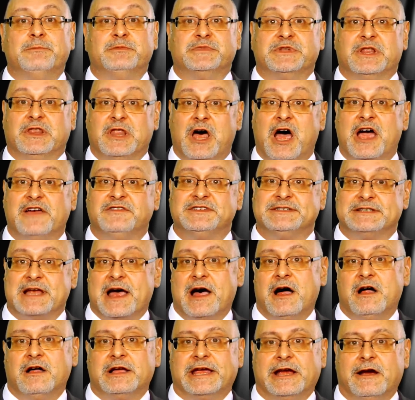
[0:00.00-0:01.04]

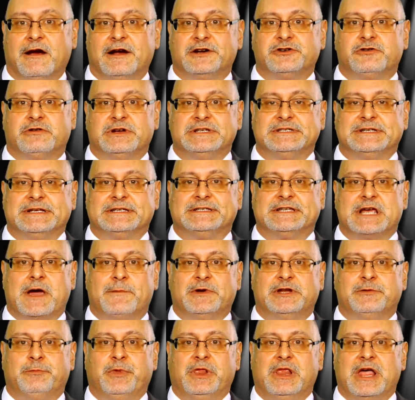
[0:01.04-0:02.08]
Lifestyle characteristics come
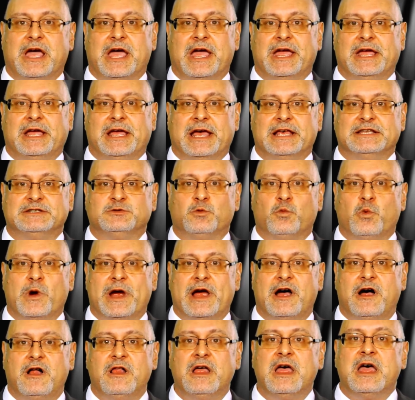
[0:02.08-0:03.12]
into play as
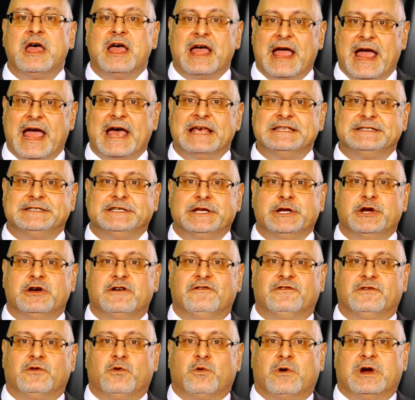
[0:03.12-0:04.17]
well, as
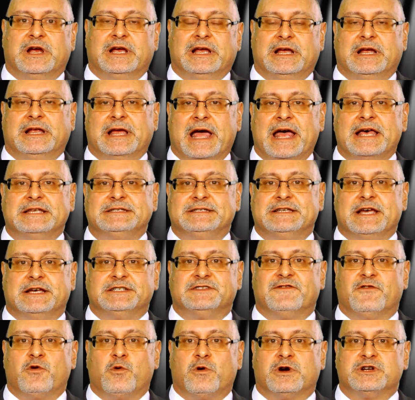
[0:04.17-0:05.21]
does,
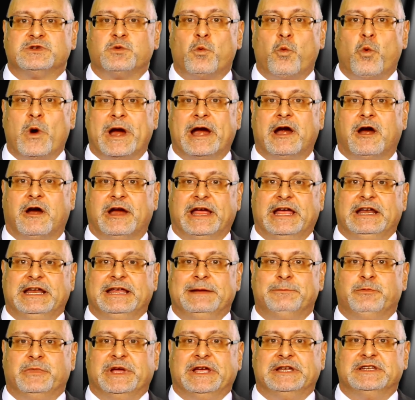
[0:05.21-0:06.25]
of course, where
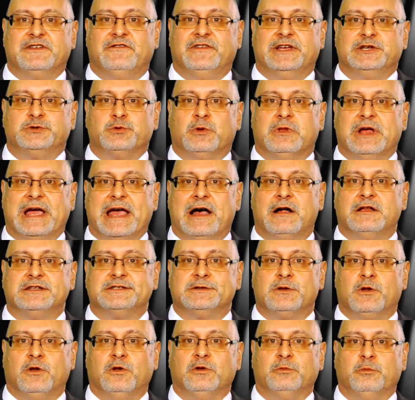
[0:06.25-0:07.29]
any individual
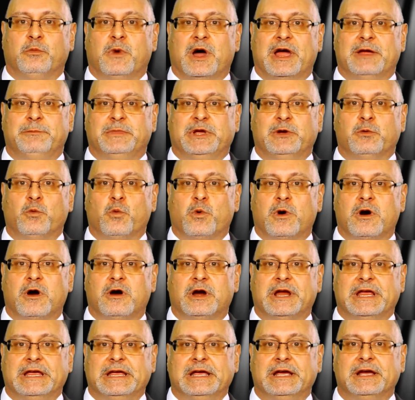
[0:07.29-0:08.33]
household might be
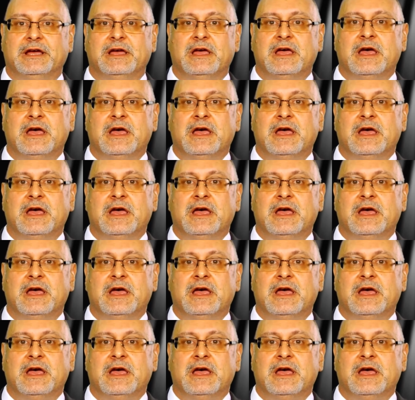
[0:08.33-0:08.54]
working.